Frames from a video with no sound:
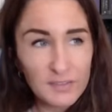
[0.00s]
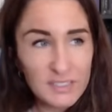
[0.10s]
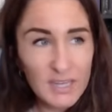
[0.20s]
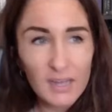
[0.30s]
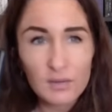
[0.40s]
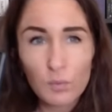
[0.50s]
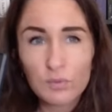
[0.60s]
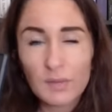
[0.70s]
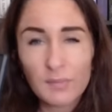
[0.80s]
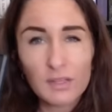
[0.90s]
said,
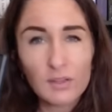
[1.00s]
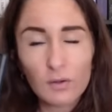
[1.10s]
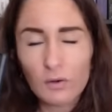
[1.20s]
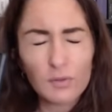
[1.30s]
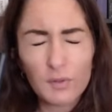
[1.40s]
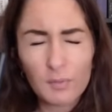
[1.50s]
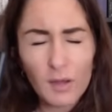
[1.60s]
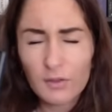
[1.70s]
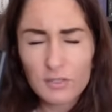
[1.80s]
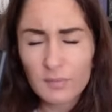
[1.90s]
something, or the
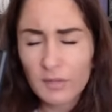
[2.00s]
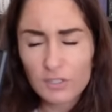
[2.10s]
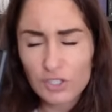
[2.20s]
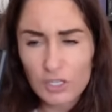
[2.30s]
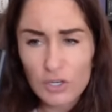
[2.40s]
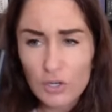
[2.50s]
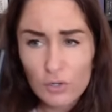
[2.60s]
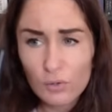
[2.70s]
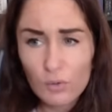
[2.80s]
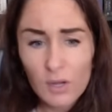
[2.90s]
mother, something she
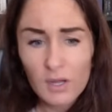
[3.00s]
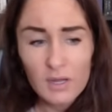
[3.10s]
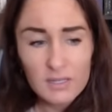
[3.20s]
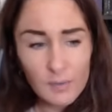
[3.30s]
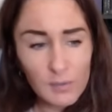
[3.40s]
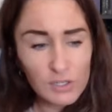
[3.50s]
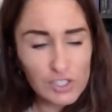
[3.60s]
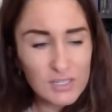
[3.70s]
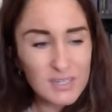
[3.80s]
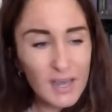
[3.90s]
knew, something
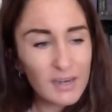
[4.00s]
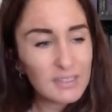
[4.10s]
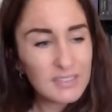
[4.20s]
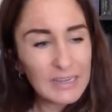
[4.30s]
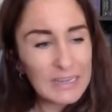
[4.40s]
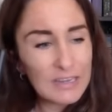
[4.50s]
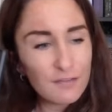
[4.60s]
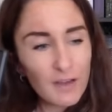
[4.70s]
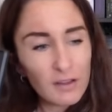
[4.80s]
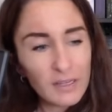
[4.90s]
she said. It's like he
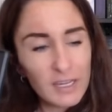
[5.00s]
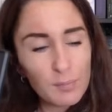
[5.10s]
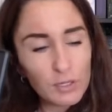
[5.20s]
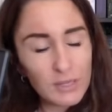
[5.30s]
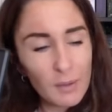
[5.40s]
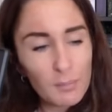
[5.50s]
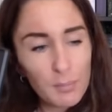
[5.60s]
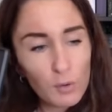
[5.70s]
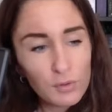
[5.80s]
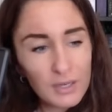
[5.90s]
felt like he put them
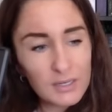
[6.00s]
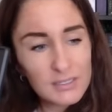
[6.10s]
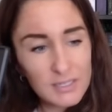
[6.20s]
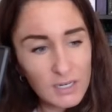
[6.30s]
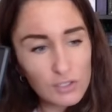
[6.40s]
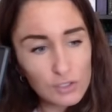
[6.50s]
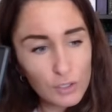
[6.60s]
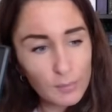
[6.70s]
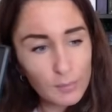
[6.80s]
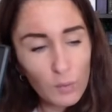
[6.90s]
both in danger
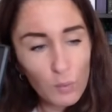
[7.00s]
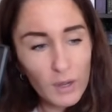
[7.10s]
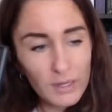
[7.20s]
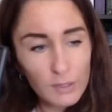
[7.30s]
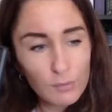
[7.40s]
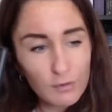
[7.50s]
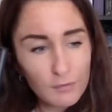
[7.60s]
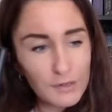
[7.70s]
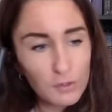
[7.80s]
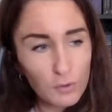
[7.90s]
by what he
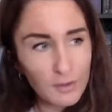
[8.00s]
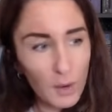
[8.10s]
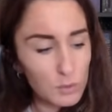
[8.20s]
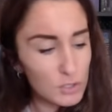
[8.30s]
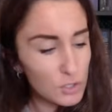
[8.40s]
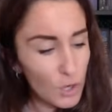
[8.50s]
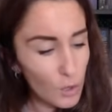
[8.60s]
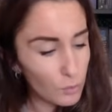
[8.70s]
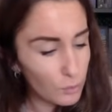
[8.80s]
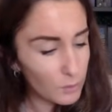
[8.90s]
revealed that was
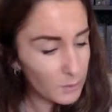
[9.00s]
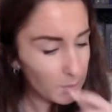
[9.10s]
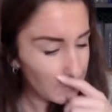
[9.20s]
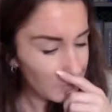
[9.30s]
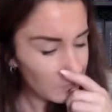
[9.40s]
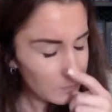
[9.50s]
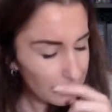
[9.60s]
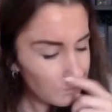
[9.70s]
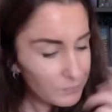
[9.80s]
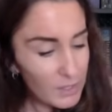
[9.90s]
known.
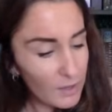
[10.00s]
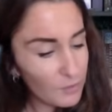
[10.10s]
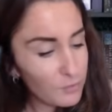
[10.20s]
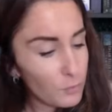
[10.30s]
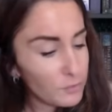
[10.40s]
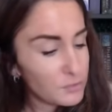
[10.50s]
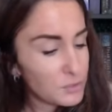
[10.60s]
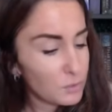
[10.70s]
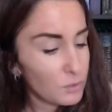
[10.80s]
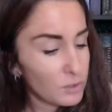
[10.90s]
Yeah, Four of
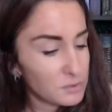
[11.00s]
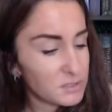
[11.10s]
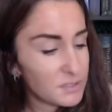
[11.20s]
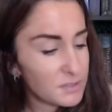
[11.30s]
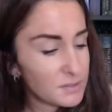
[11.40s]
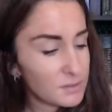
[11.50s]
Swords.